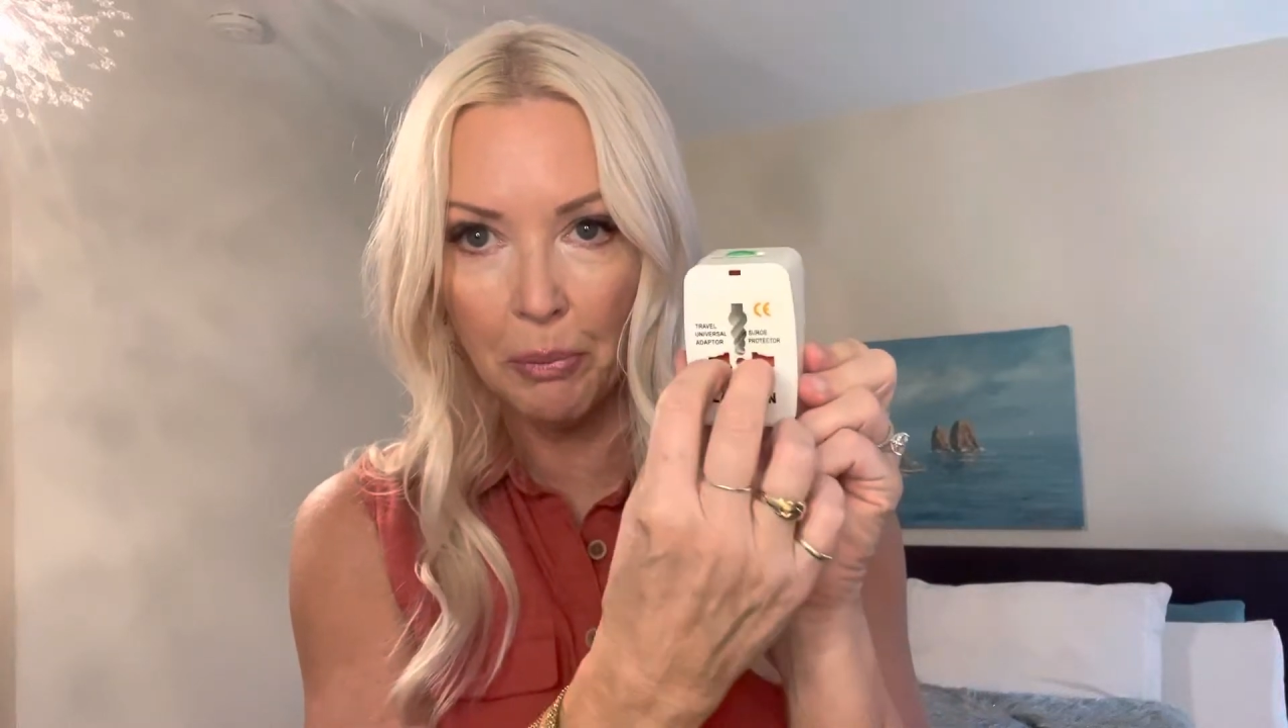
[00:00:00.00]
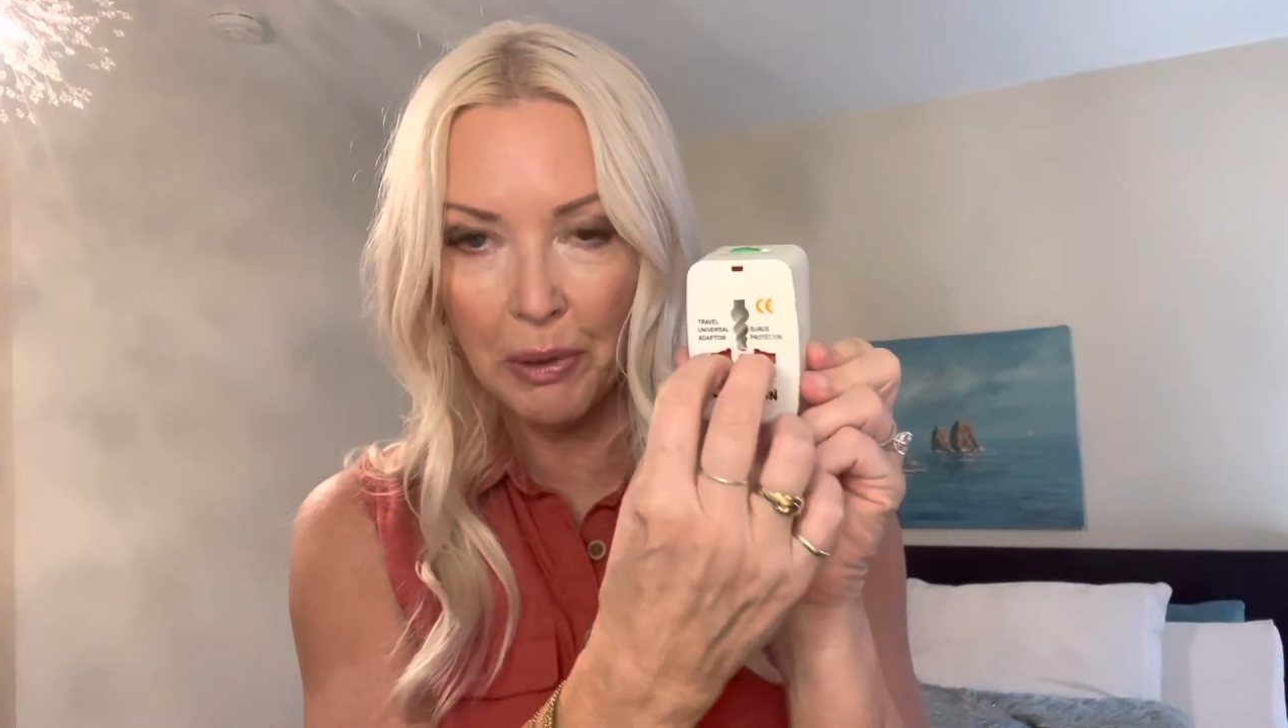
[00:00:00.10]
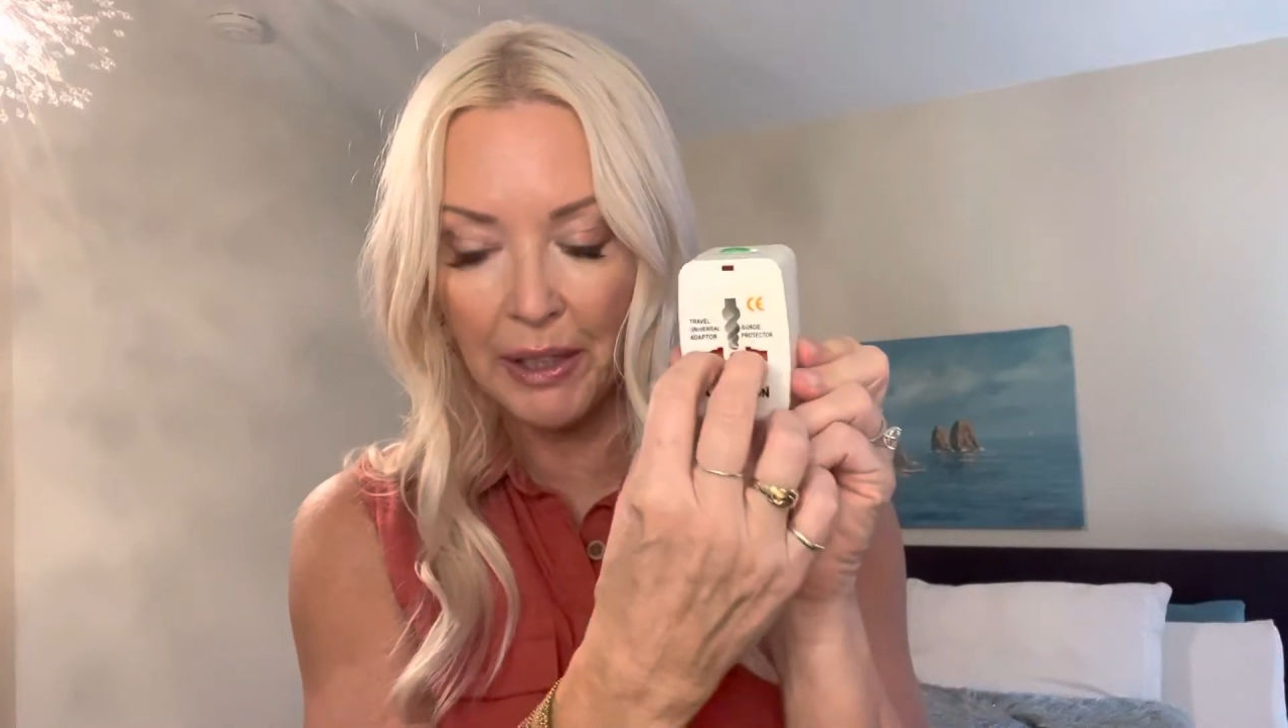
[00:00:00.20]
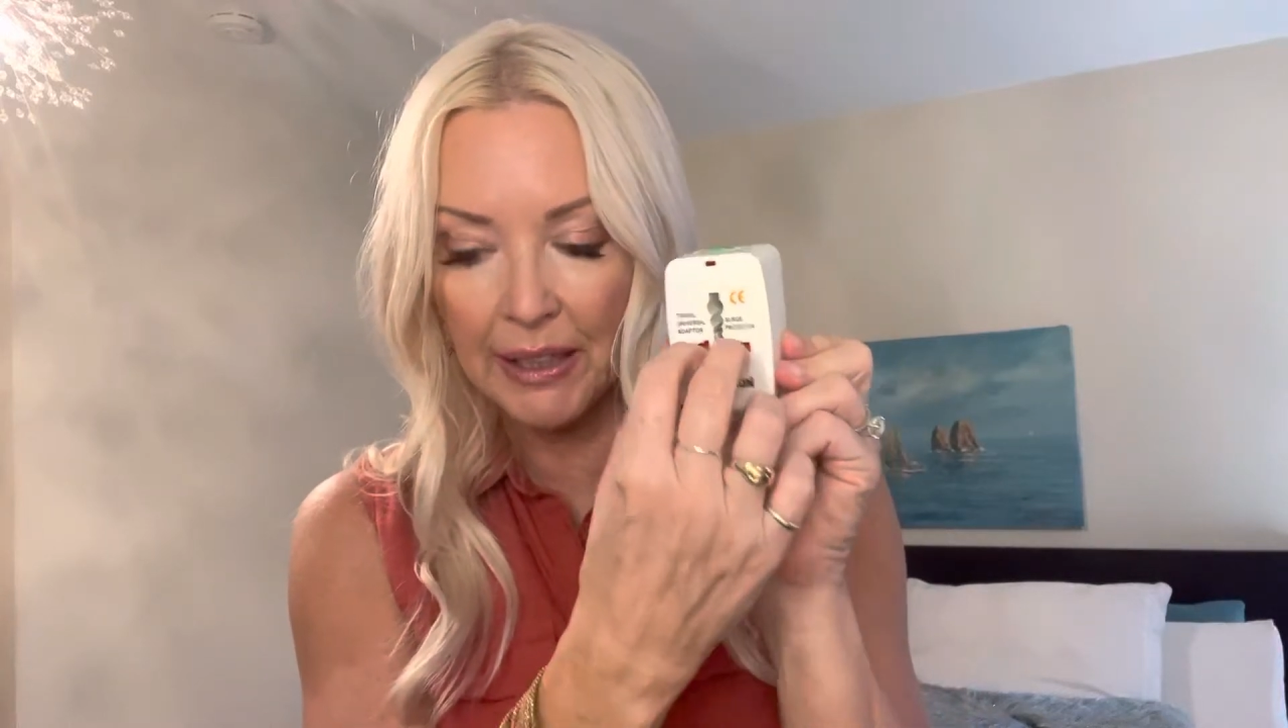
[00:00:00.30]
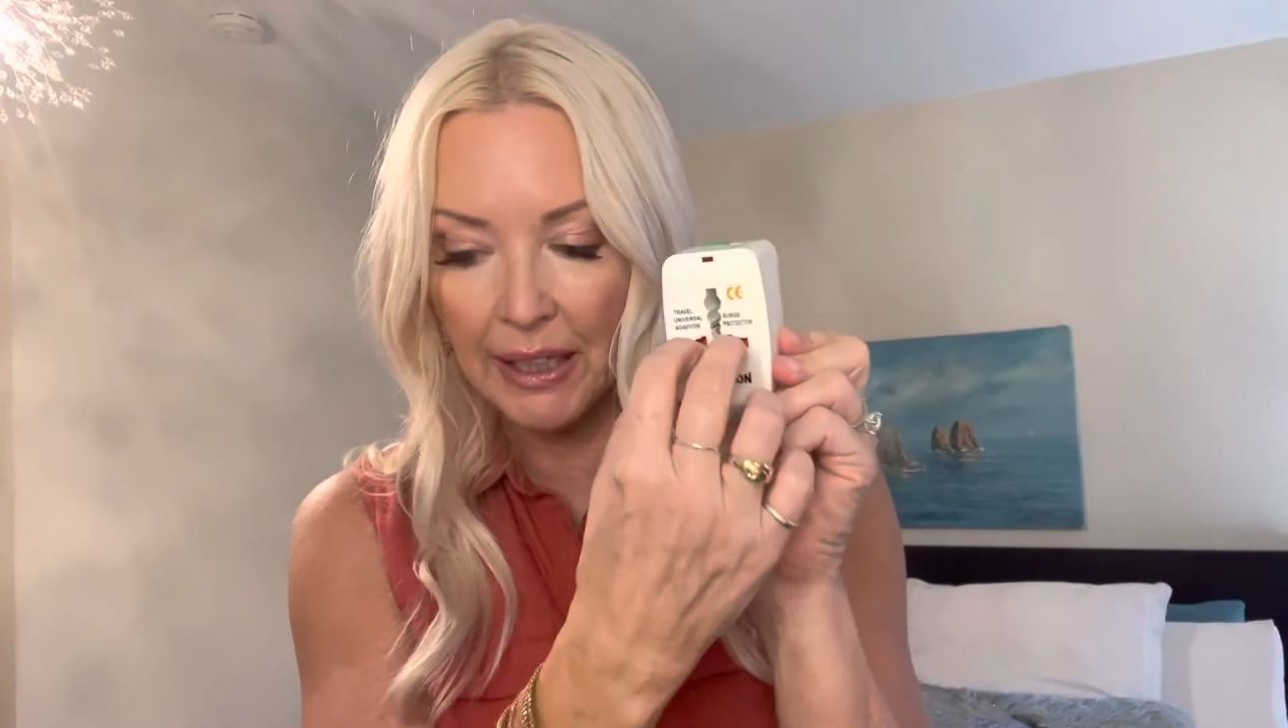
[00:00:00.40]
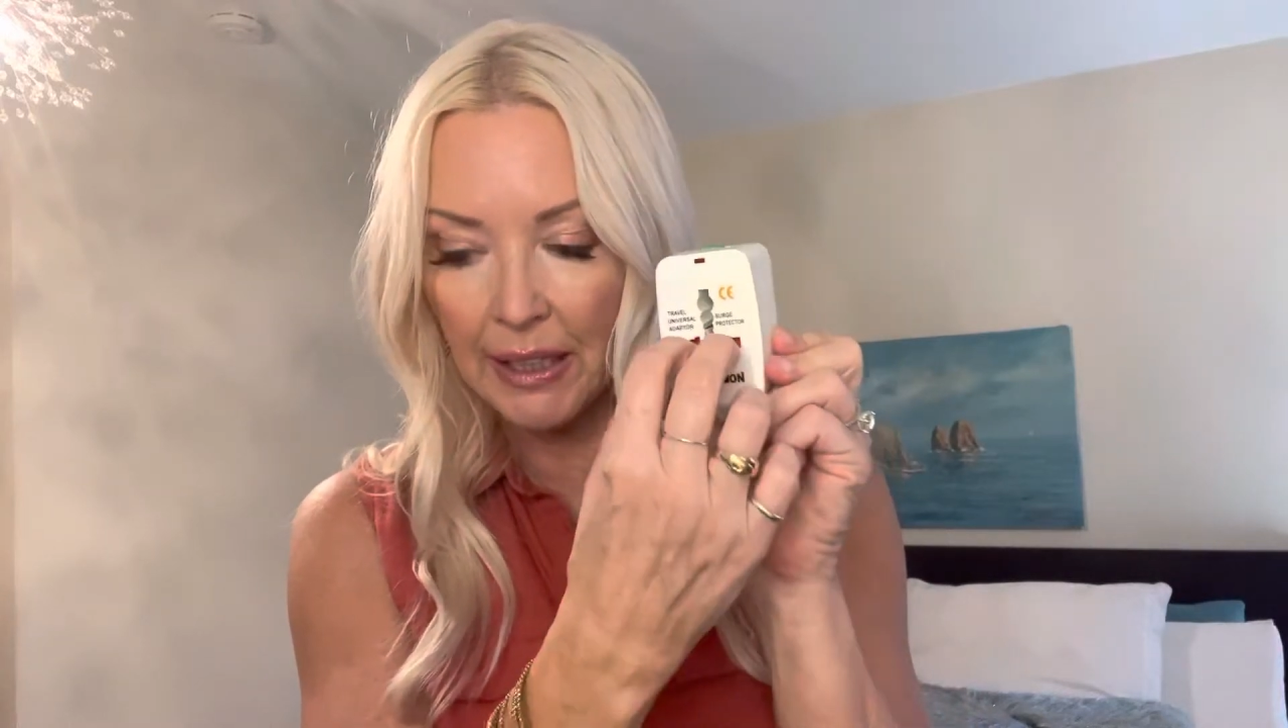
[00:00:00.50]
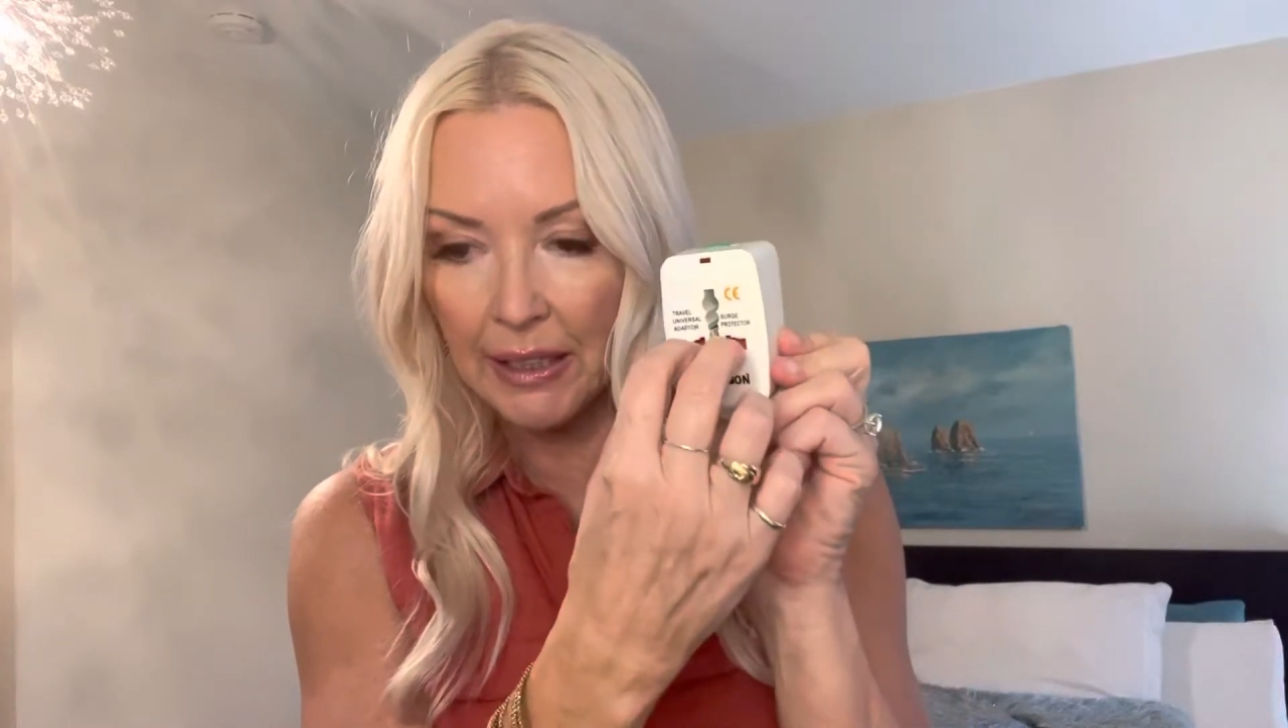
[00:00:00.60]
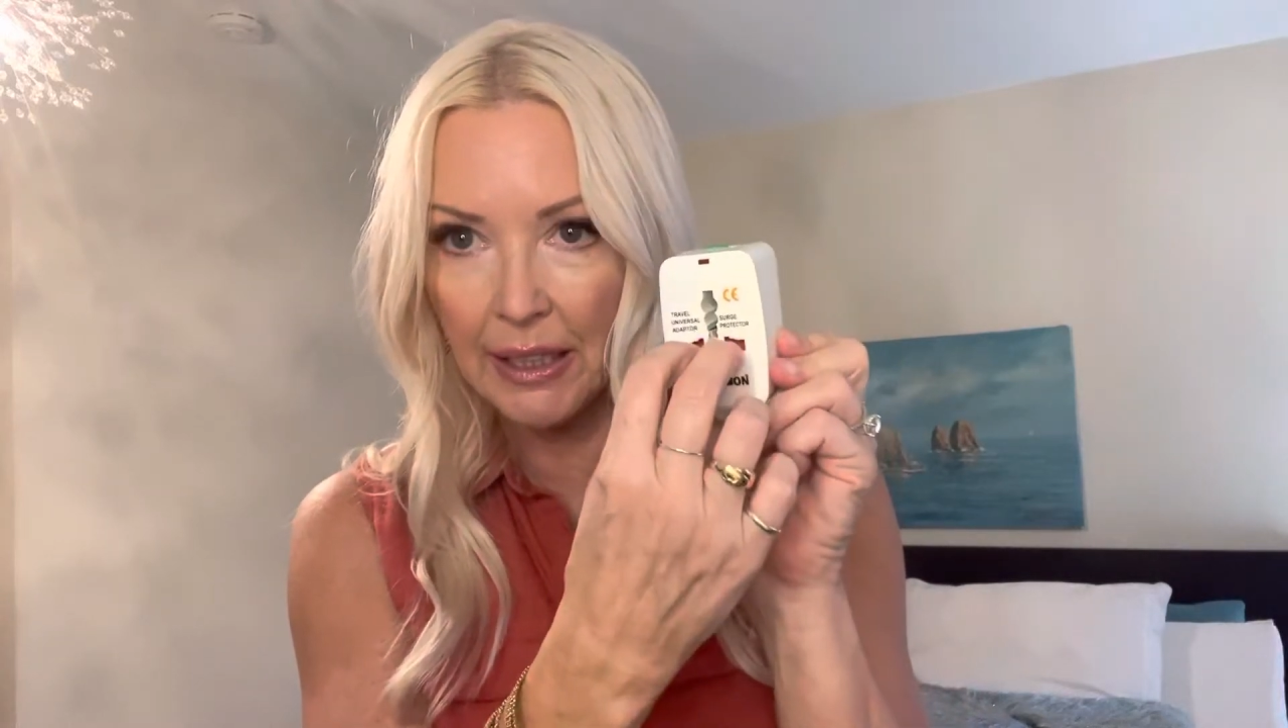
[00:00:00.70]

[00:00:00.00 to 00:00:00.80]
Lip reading: plug-in